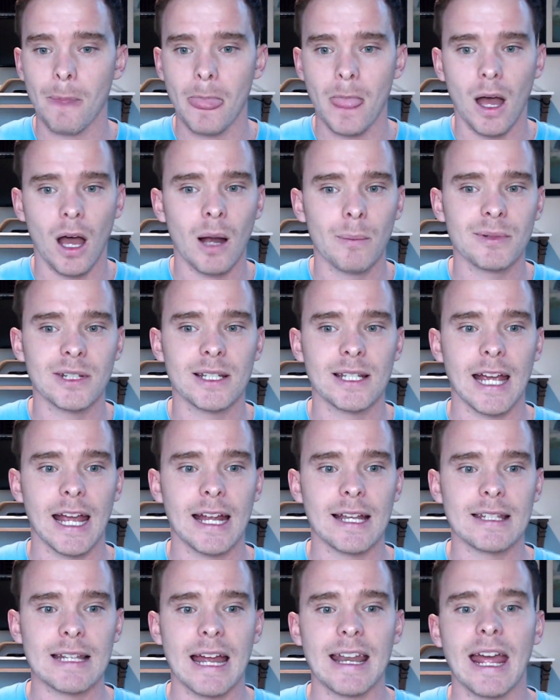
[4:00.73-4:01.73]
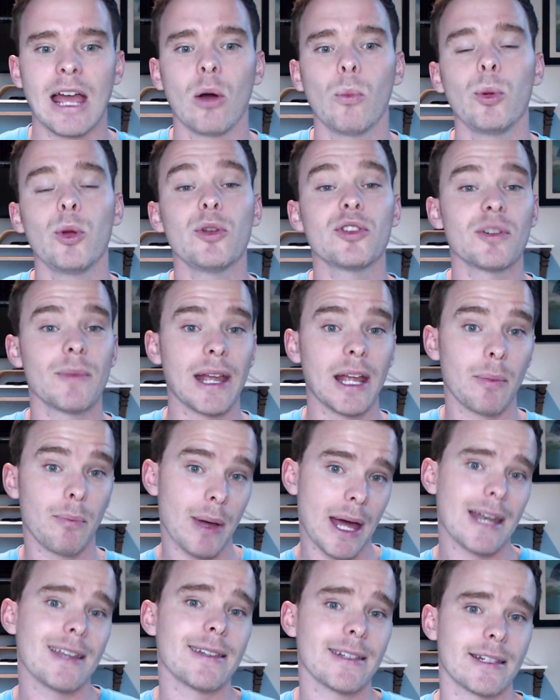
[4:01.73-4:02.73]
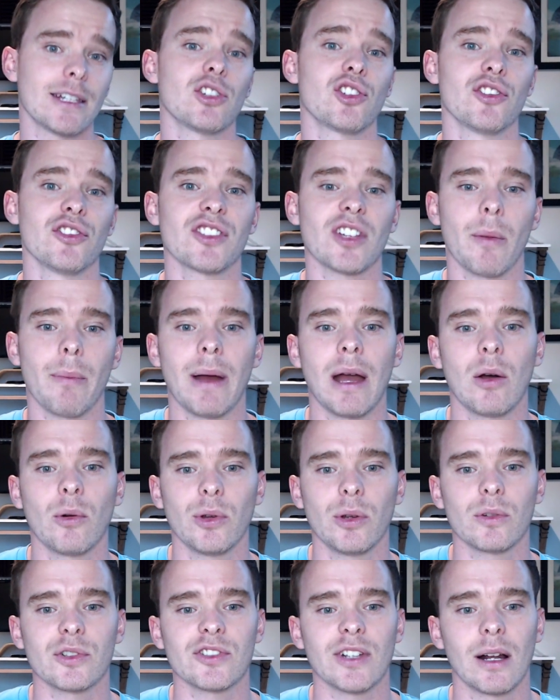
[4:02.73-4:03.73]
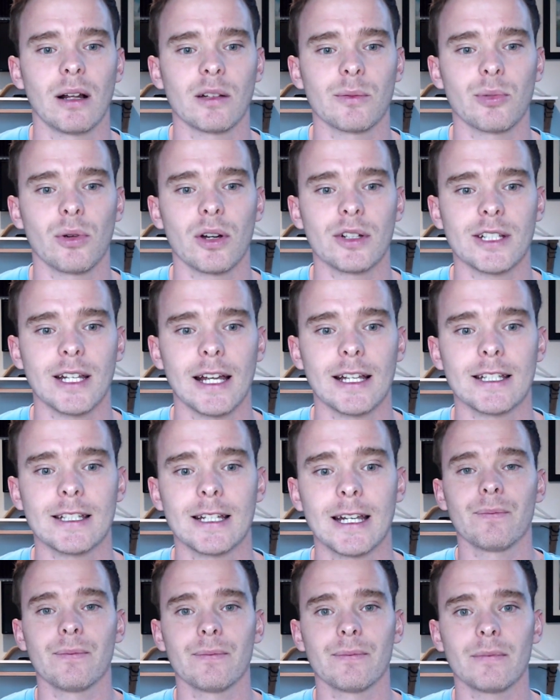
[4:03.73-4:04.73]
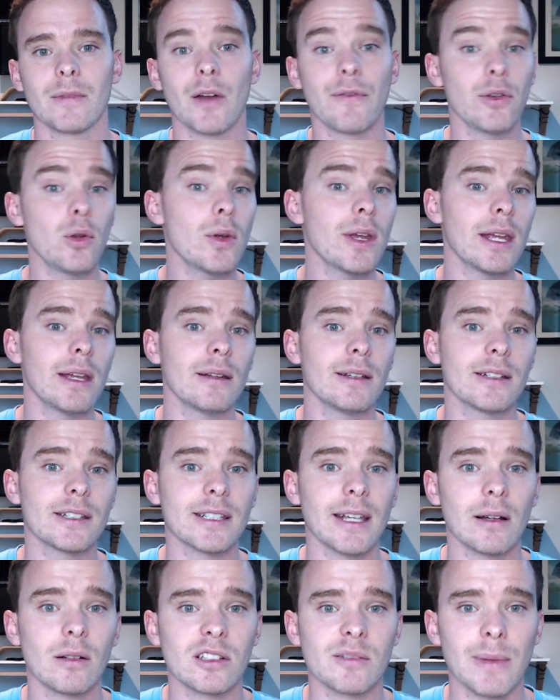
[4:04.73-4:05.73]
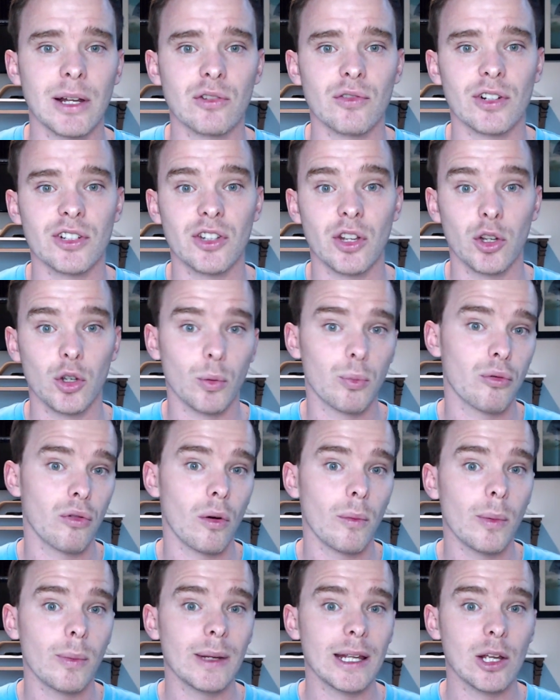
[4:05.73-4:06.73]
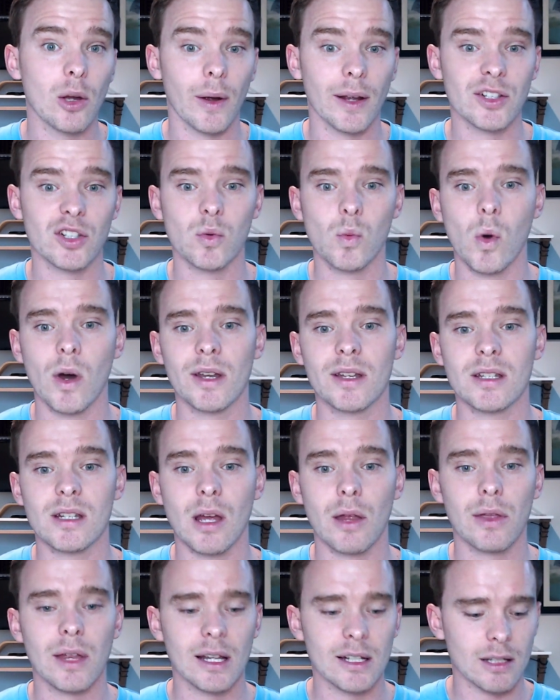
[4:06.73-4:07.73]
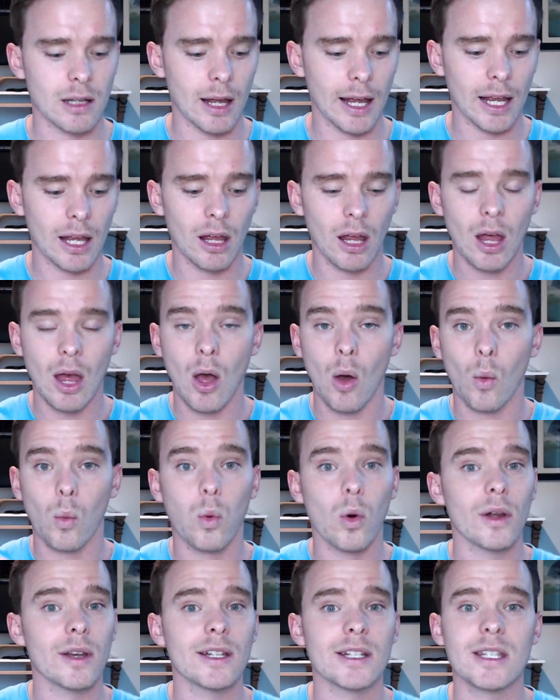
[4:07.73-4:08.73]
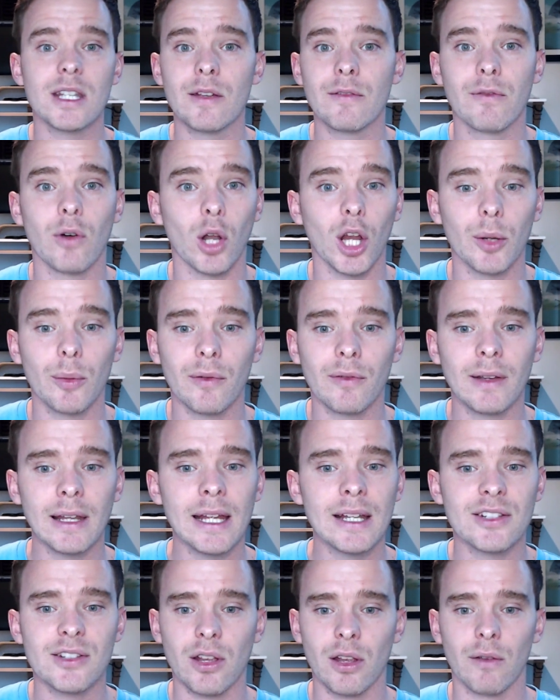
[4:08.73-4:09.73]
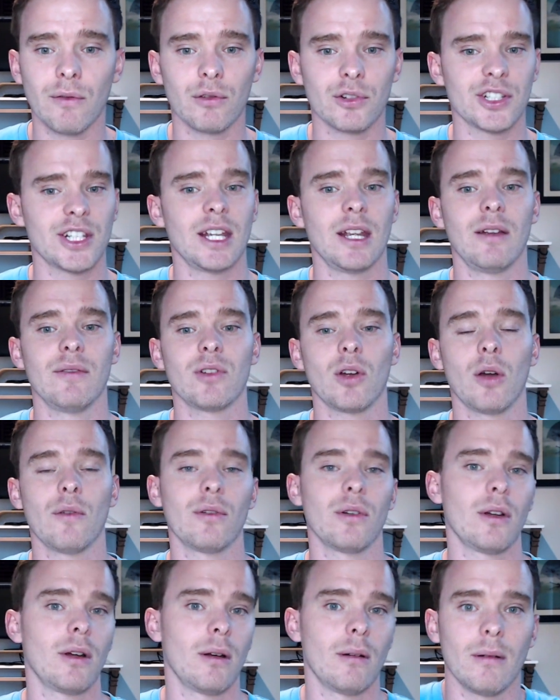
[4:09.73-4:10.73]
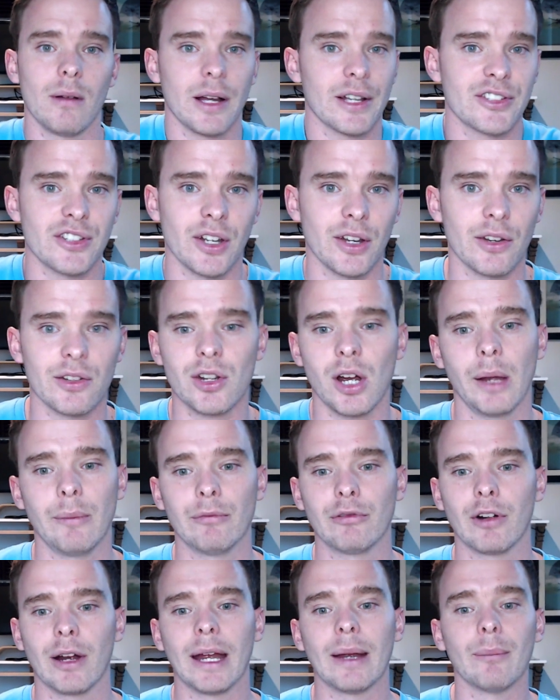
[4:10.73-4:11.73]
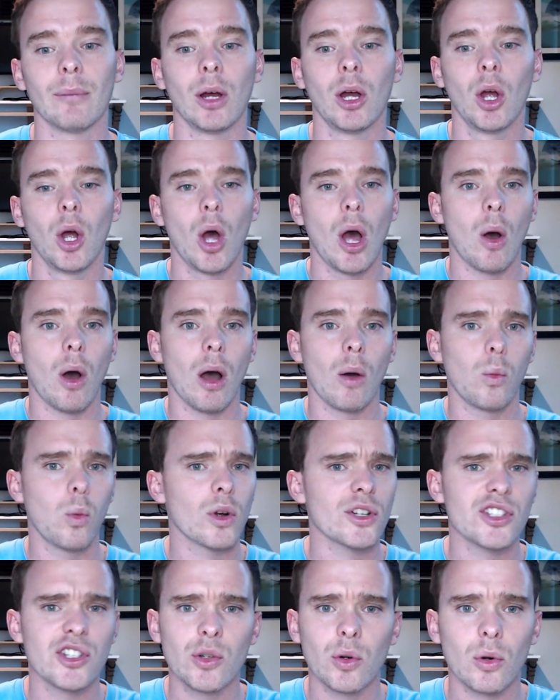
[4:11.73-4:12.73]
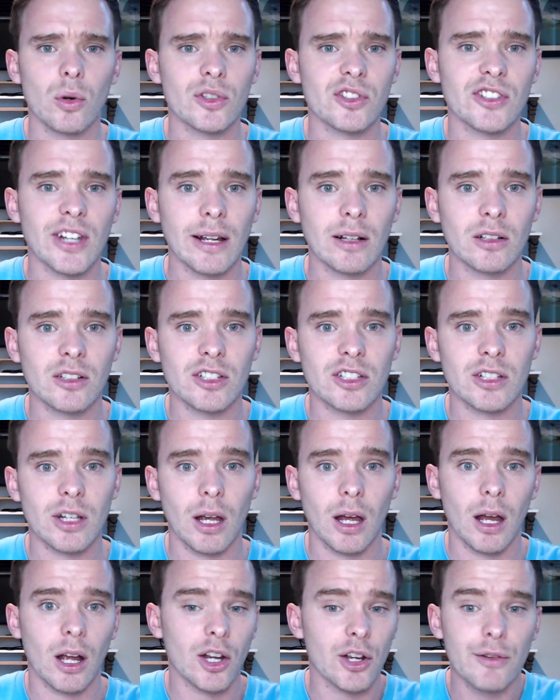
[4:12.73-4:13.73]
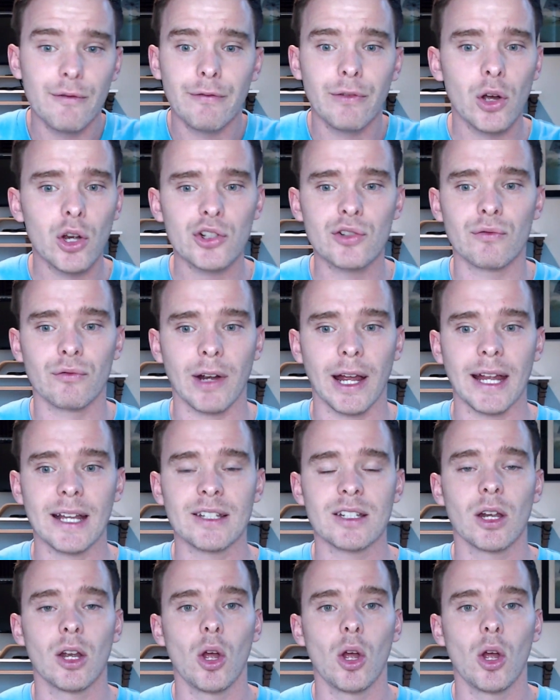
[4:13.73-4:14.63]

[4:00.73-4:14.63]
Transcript: up to date, and help you to make better decisions about your sales process. A few key sales metrics that you're probably going to want are things like, what is the volume of leads that you've received over a certain time frame? What's your sales conversion rate?